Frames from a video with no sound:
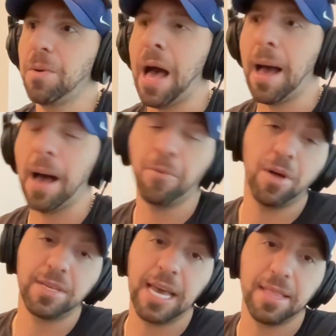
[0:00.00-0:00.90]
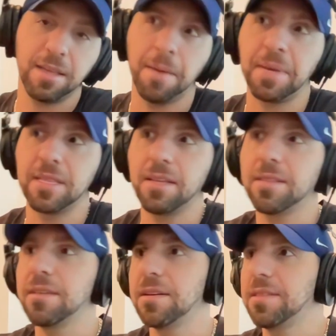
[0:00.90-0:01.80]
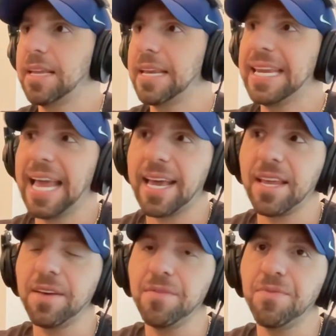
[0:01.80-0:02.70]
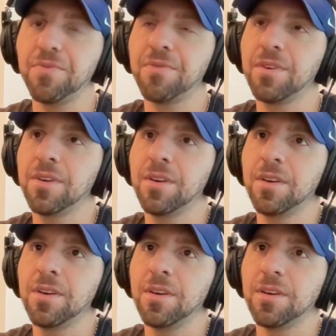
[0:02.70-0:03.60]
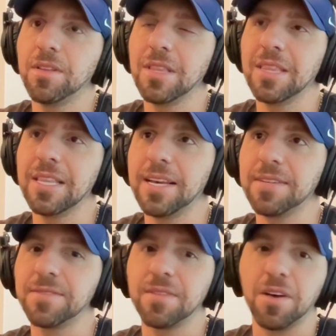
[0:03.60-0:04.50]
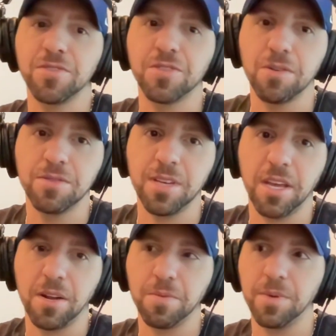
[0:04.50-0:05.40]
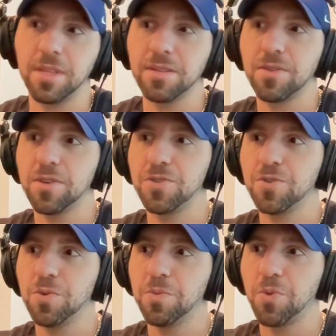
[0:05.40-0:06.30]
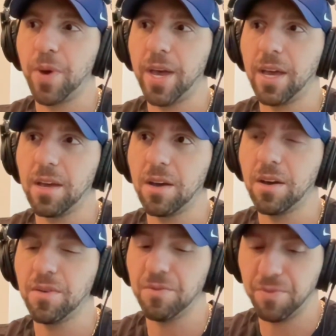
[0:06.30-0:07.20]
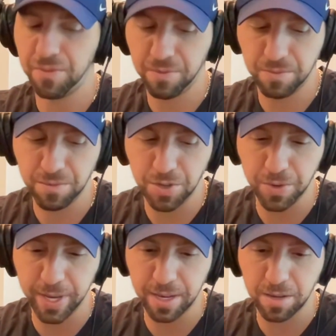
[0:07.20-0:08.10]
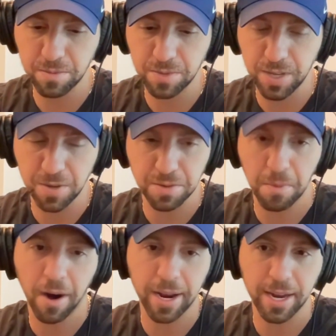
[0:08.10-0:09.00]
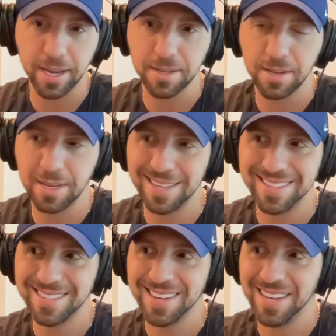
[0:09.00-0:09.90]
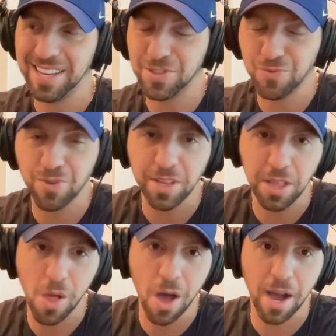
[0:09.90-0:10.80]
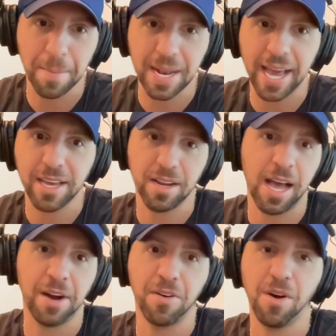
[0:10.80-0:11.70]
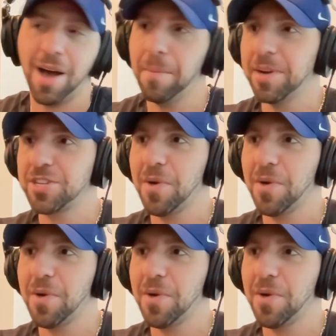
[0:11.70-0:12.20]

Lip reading: Well, yeah. I mean, the negative list associated with this assumed way of doing sales and marketing it's really long. I mean, I don't know how much I